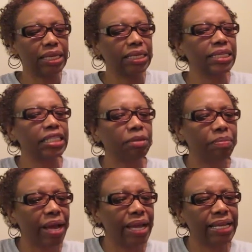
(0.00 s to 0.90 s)

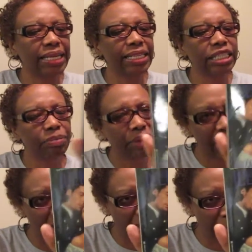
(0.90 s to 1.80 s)
Illicit by
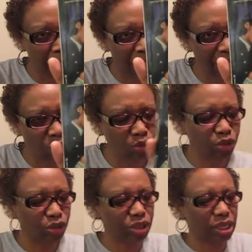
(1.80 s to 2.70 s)
Elizabeth Ann
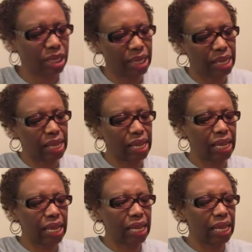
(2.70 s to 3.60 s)
Michaels.
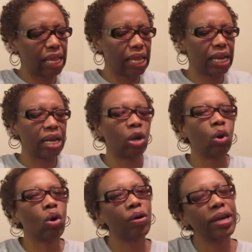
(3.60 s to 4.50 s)
And
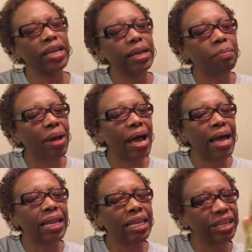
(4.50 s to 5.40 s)
Lauralee
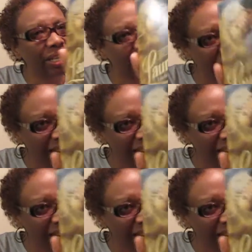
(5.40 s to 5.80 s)
by Linda